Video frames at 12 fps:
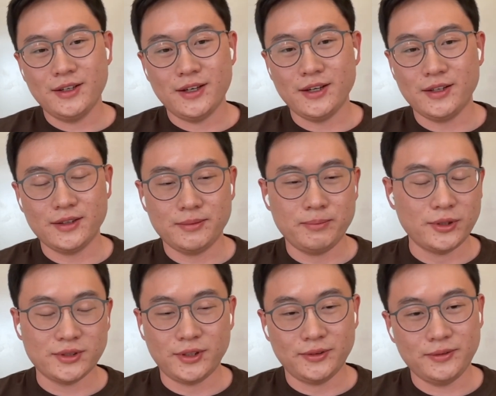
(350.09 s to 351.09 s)
and
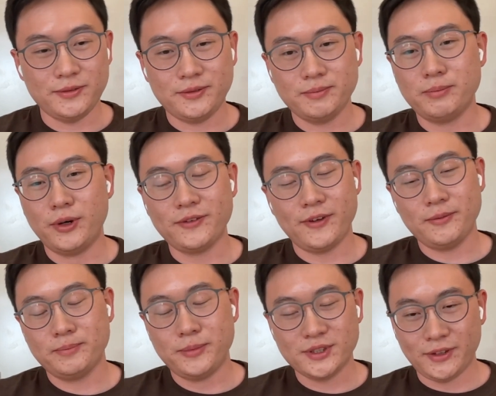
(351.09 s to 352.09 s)
both of
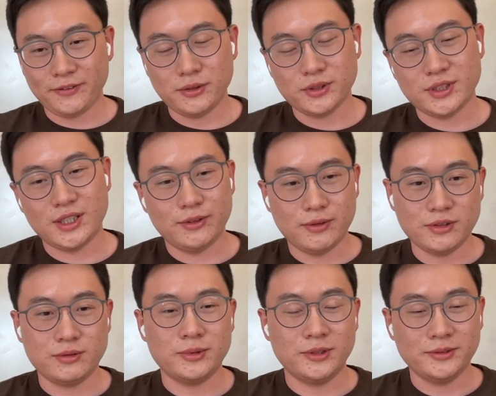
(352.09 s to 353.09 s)
those are
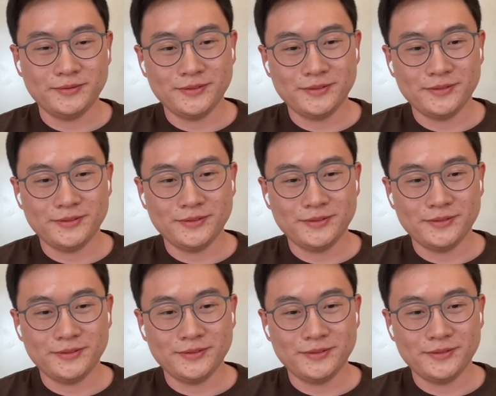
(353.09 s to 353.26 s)
vulnerable.